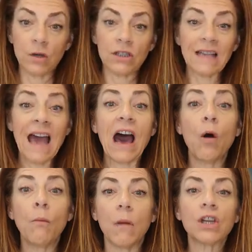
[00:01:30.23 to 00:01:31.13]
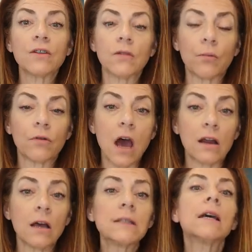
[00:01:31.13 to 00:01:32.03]
which is how much of the
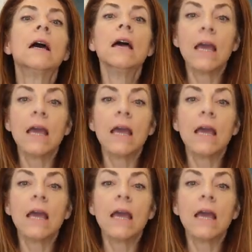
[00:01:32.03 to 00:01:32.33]
product